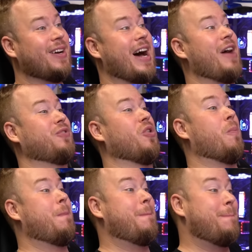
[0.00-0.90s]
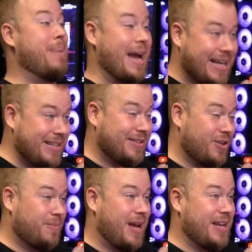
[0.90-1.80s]
I have to go back into
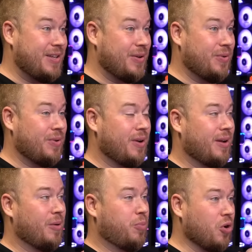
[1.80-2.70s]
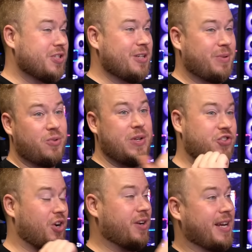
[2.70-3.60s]
the menu, possibly
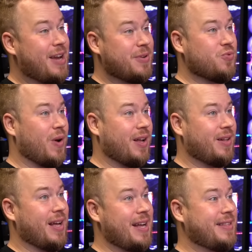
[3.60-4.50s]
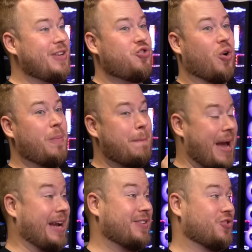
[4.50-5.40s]
restart the game as well, and then join
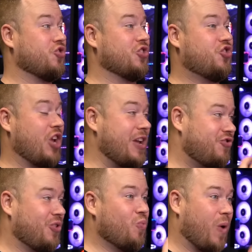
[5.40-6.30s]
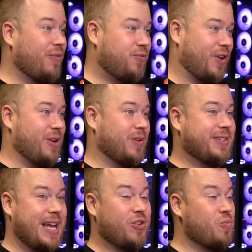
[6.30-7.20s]
back. So just changing one thing will
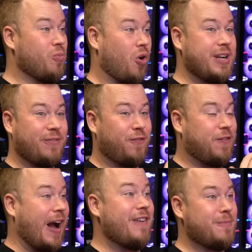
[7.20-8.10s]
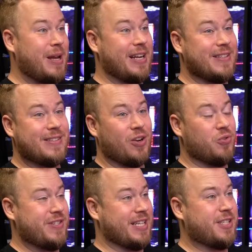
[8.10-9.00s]
take you more than five minutes, you know,
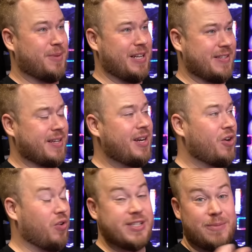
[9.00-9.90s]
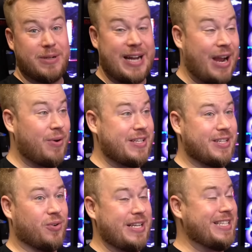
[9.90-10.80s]
six minutes. For example, in
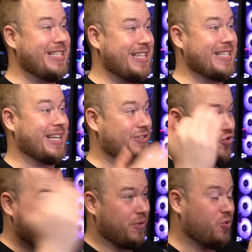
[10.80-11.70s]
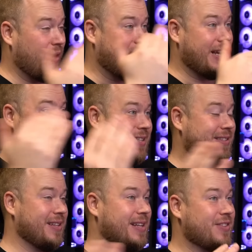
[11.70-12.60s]
iRacing or A C C, it's like super quick,
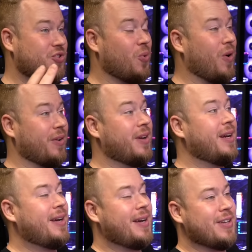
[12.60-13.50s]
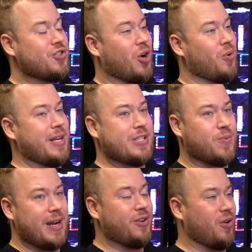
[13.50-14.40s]
instant, and so on. So that's
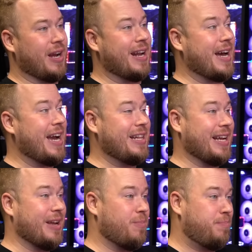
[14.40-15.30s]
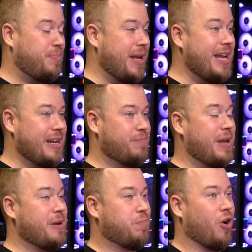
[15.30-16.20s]
quite annoying. And I had like a big,
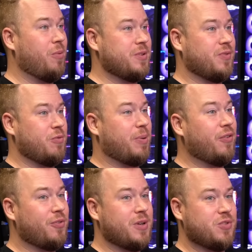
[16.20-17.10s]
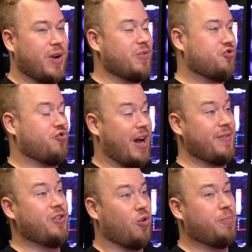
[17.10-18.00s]
big problems with the performance when I was
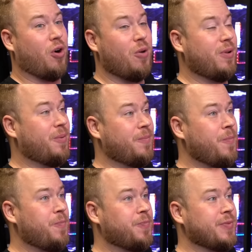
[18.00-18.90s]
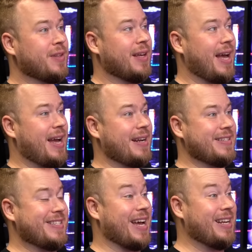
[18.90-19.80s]
driving, no problem. And
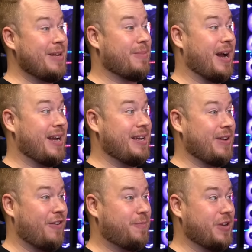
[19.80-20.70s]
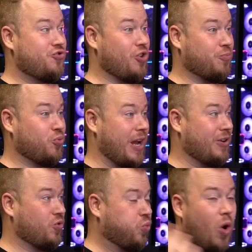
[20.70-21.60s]
suddenly my F P S dropped to
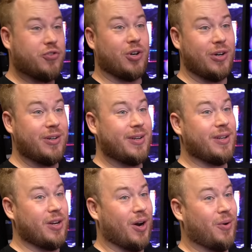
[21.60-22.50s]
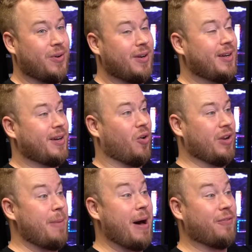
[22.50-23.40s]
like quarter, you know, on
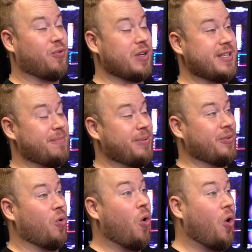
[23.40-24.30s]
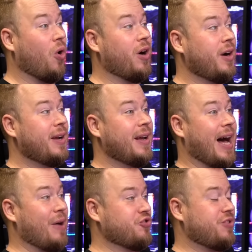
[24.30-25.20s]
Le Mans, for example. Or
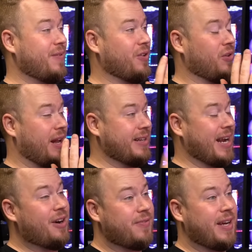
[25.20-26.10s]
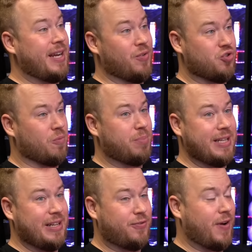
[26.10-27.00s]
I was driving on Algarve, it was
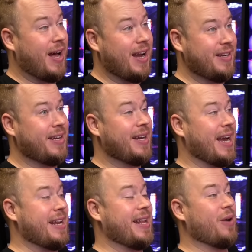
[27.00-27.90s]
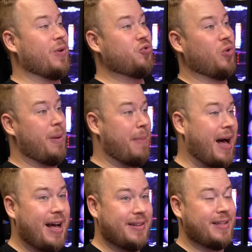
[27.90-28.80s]
completely fine. And then I went to Le
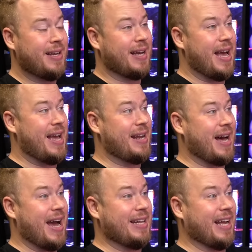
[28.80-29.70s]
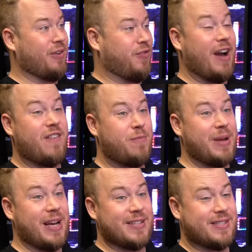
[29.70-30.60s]
Mans and I had like five F
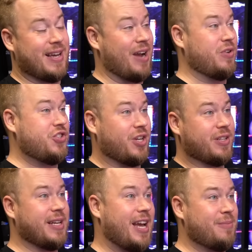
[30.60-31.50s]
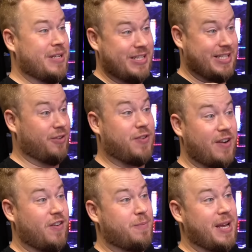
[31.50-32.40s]
P S. I restarted the game, still five
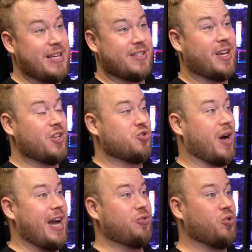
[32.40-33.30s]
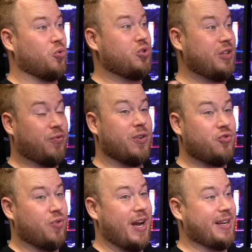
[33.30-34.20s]
F P S. So I had to go to different
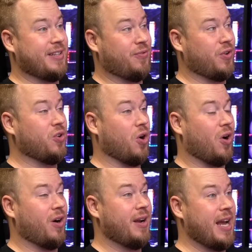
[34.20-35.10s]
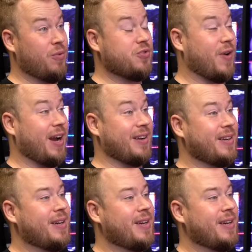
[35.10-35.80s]
track, different car, and it was fine.